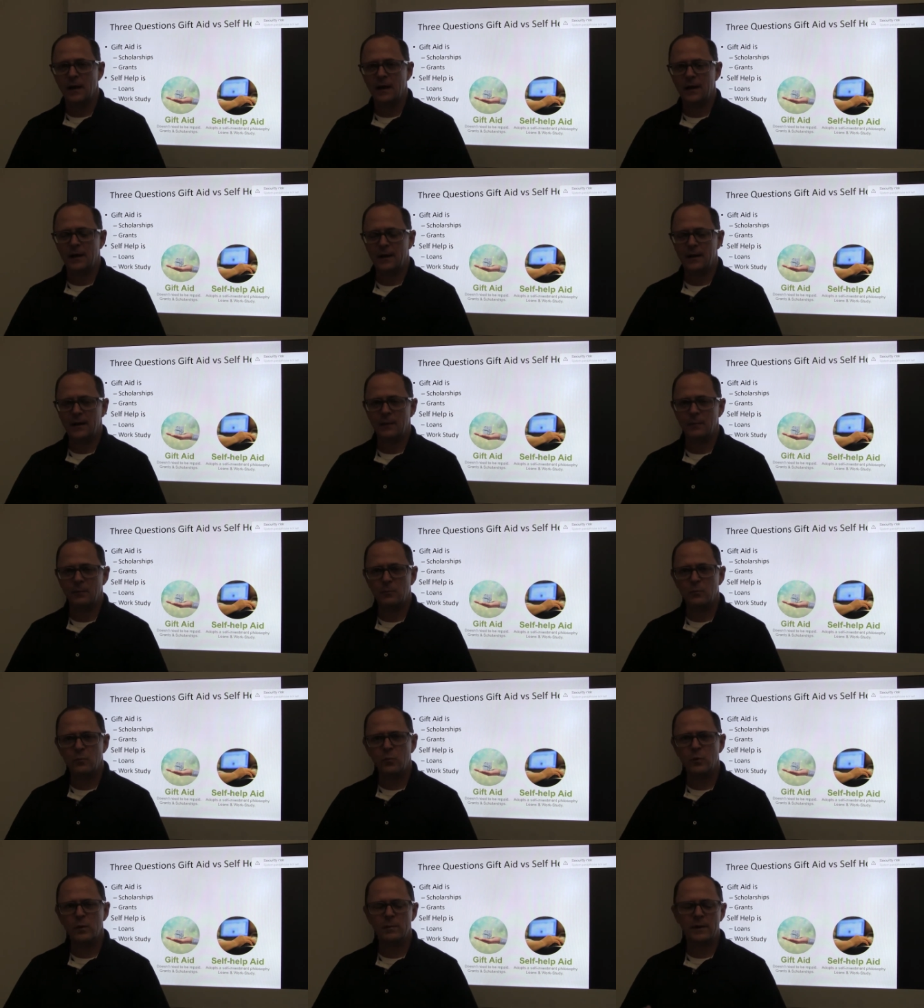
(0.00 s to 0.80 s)

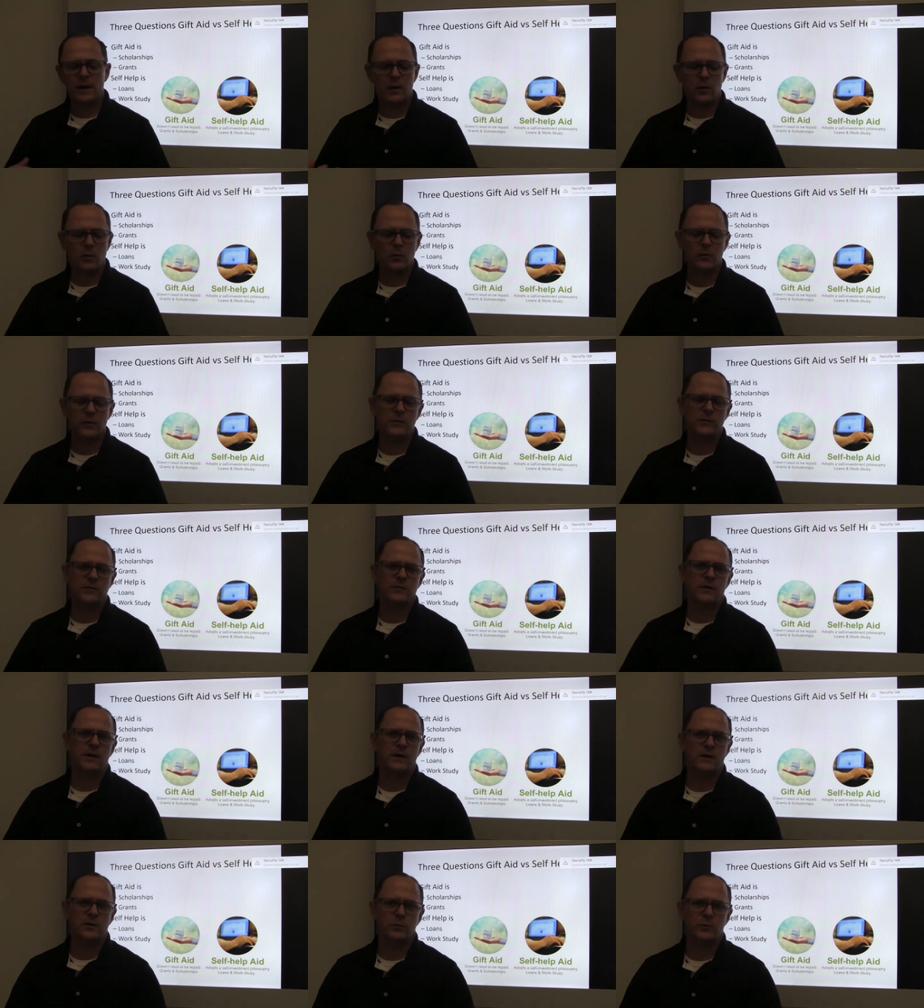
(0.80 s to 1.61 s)
When my oldest
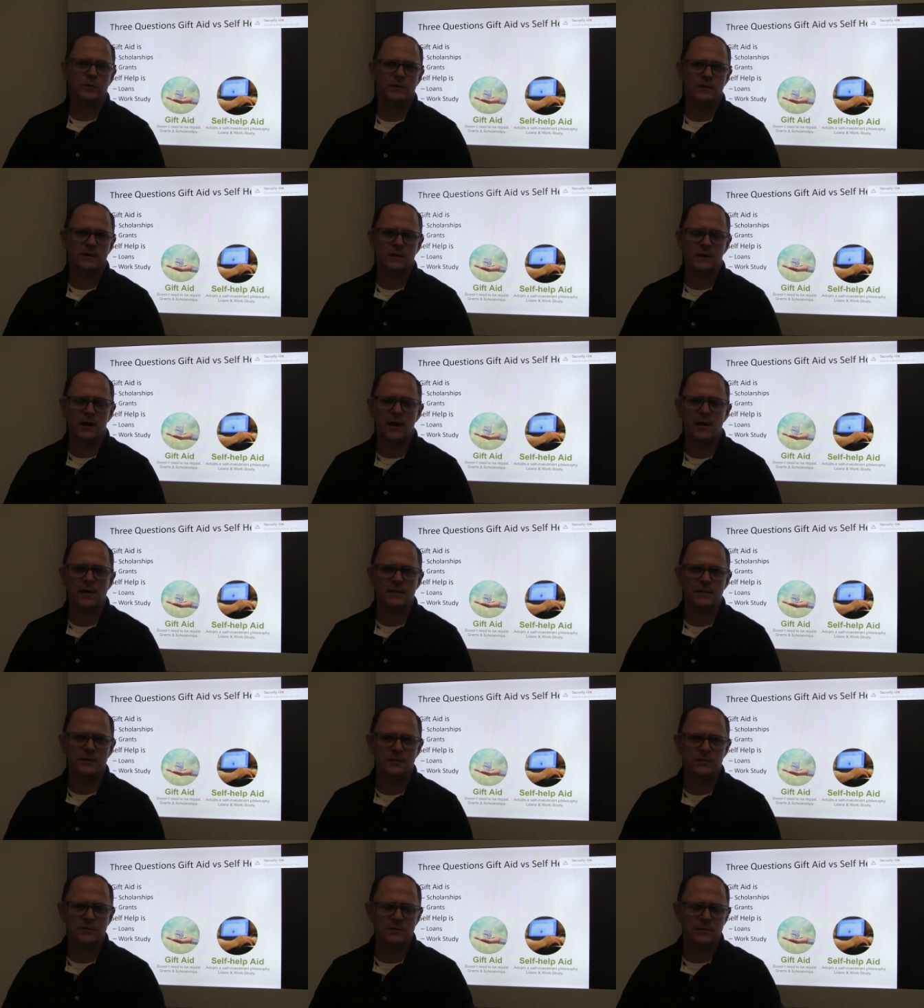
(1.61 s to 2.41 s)
daughter was in
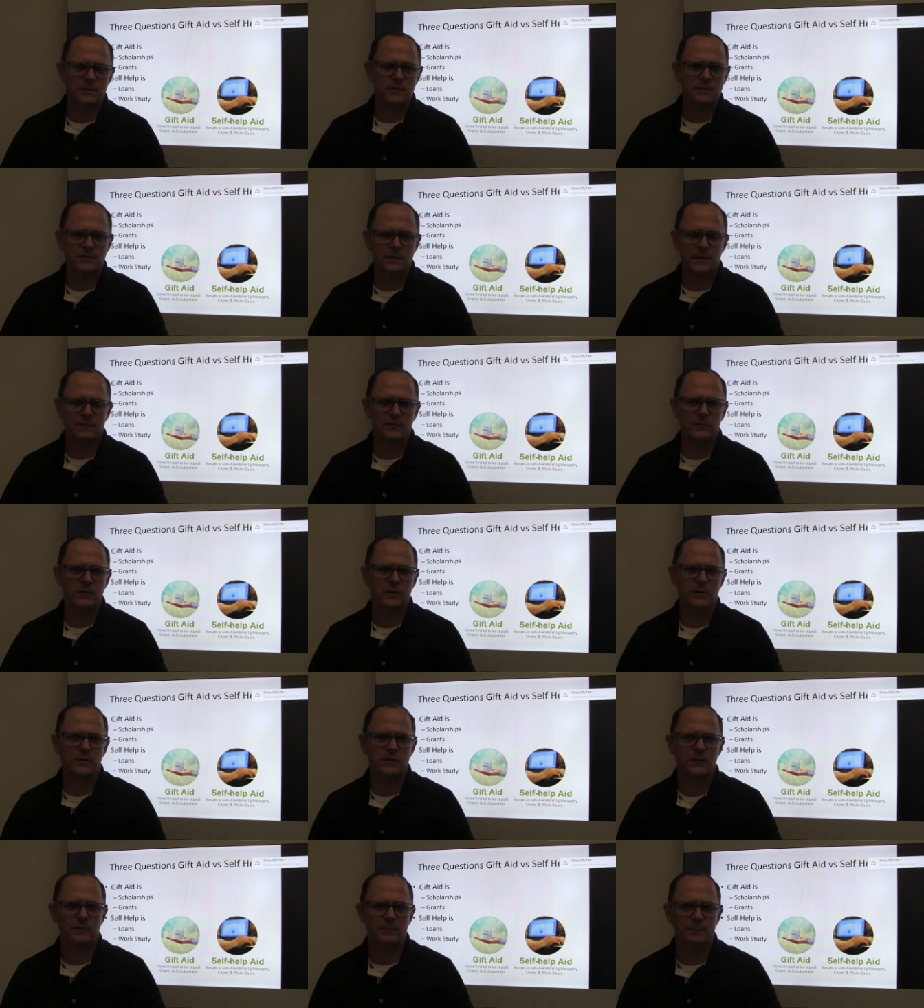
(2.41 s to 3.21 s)
college several
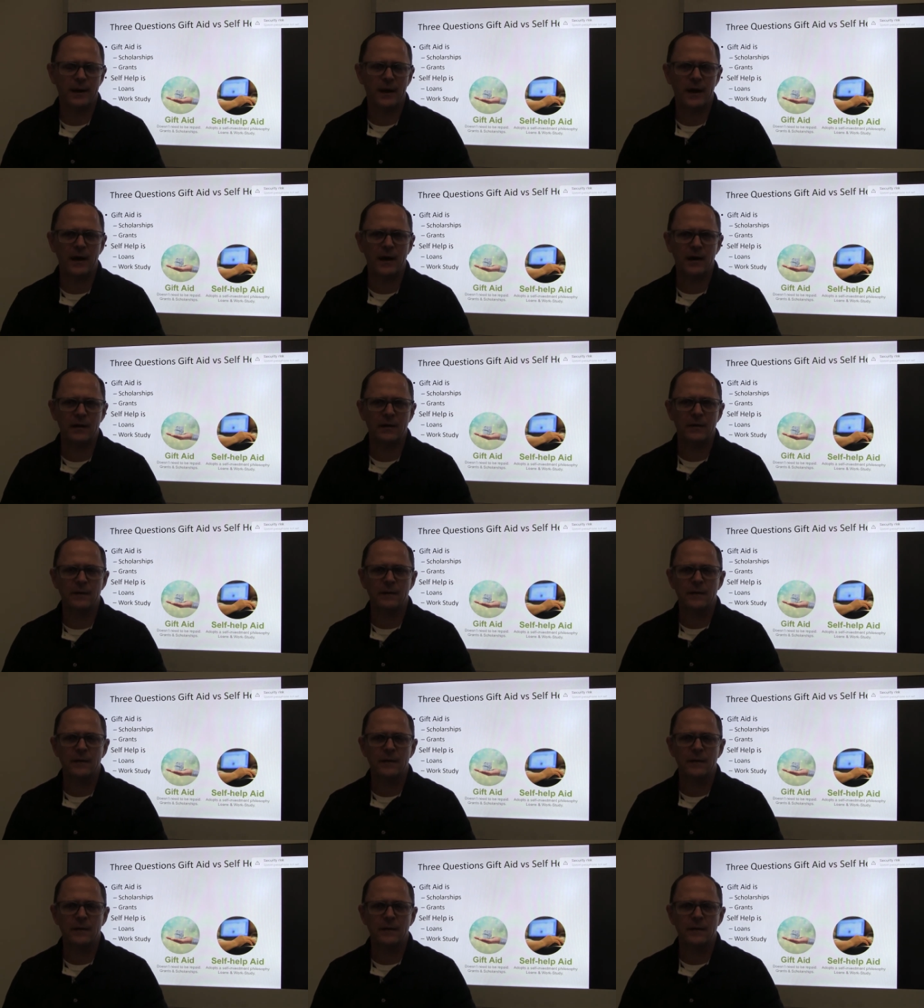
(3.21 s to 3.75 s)
years back,